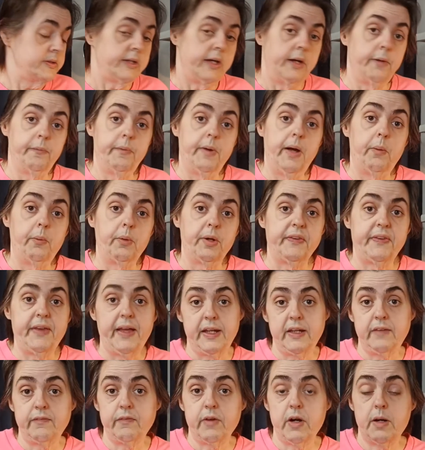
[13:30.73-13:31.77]
So I want
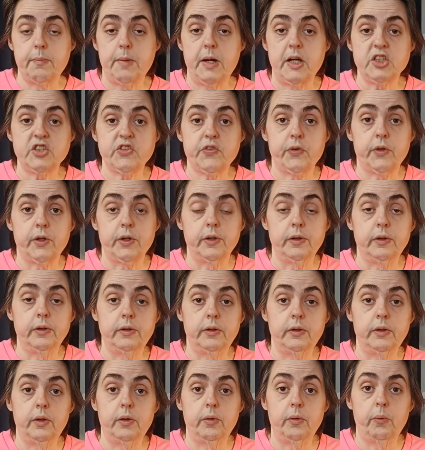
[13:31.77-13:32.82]
to thank you very much for
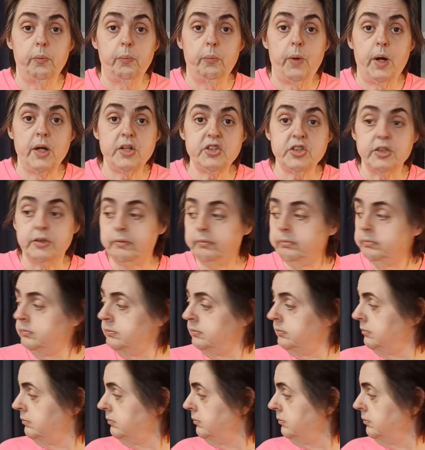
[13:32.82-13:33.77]
watching.